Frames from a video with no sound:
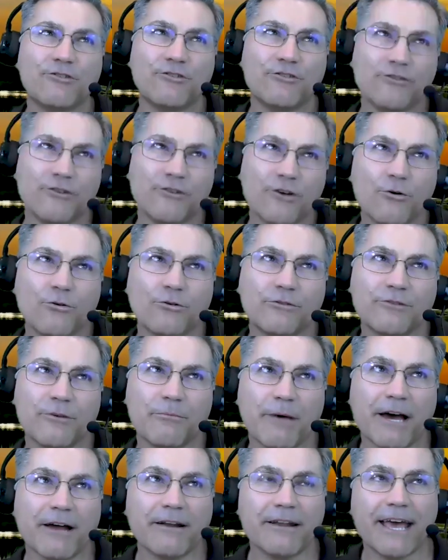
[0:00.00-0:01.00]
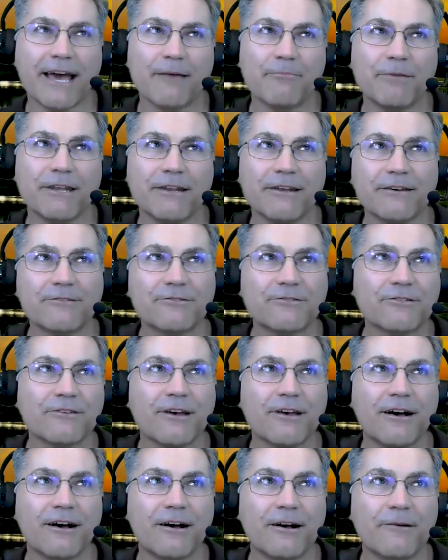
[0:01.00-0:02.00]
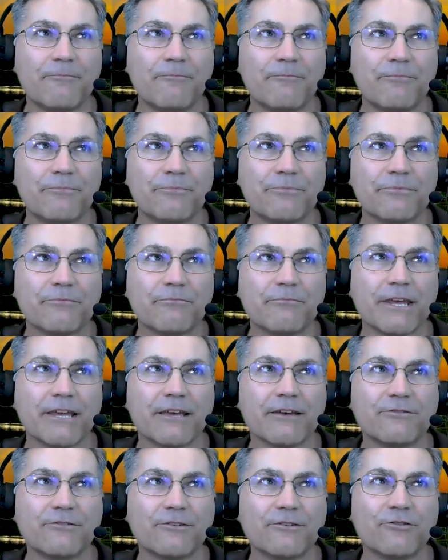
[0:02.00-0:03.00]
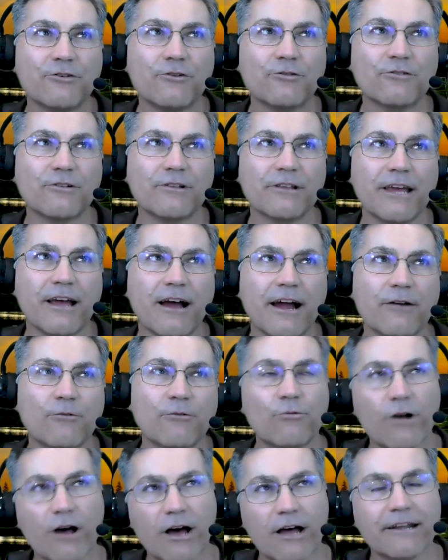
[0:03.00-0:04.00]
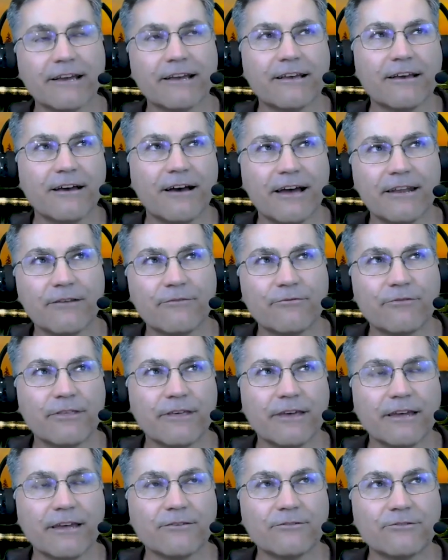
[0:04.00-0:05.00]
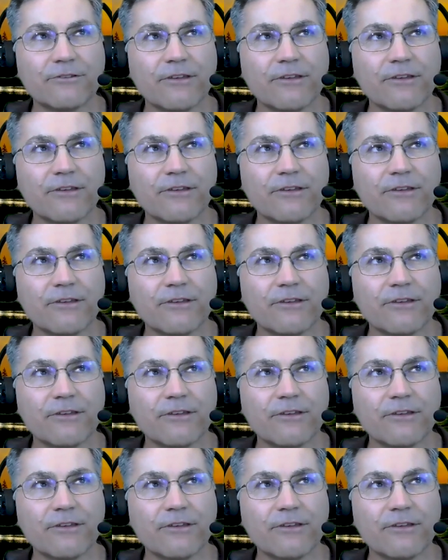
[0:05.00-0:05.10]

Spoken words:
jokes about happiness, because it's usually ironic kind of things.